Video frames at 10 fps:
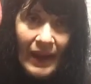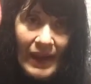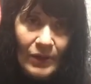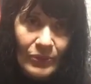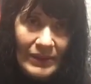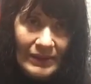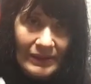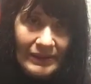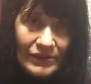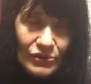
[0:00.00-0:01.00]
and we
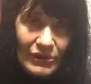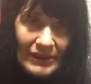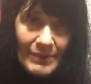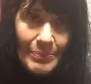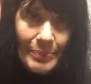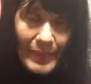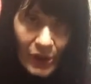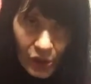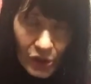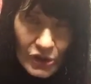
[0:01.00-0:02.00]
literally
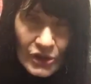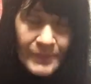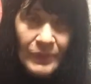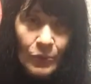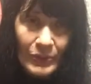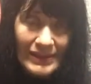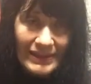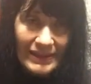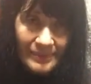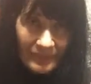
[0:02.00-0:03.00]
merge with
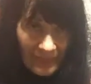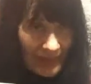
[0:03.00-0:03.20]
the